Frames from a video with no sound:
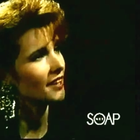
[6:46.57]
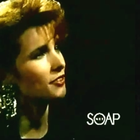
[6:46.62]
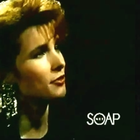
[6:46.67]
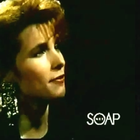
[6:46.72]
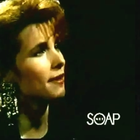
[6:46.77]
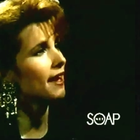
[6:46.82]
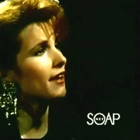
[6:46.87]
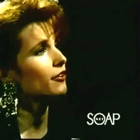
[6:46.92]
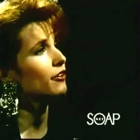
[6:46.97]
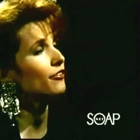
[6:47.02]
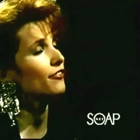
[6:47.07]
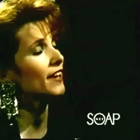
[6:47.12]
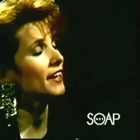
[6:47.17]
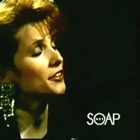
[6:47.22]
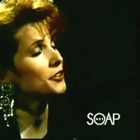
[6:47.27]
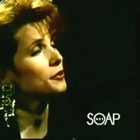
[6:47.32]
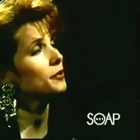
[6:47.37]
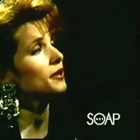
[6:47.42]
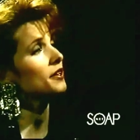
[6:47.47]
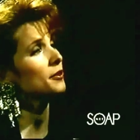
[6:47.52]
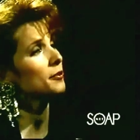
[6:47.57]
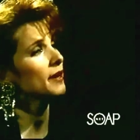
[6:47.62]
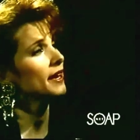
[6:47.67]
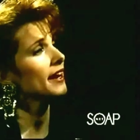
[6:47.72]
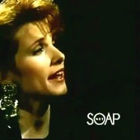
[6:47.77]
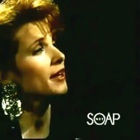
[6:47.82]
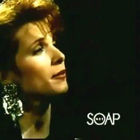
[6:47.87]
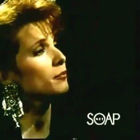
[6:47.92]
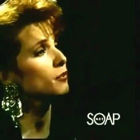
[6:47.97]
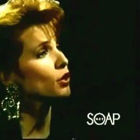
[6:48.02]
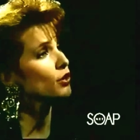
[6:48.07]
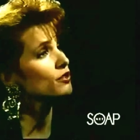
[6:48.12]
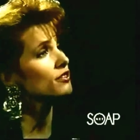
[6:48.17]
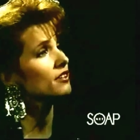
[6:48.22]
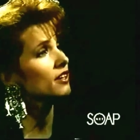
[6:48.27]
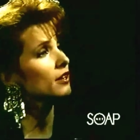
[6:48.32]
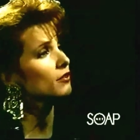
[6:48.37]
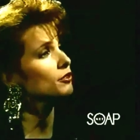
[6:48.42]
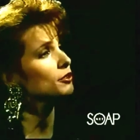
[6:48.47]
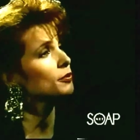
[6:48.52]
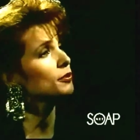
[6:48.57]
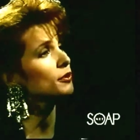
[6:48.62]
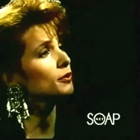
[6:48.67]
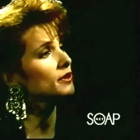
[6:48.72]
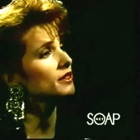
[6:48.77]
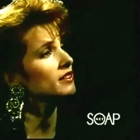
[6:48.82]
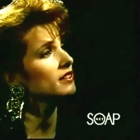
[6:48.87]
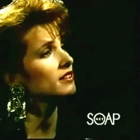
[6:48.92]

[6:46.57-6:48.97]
As a matter of fact, you are the man I'm most comfortable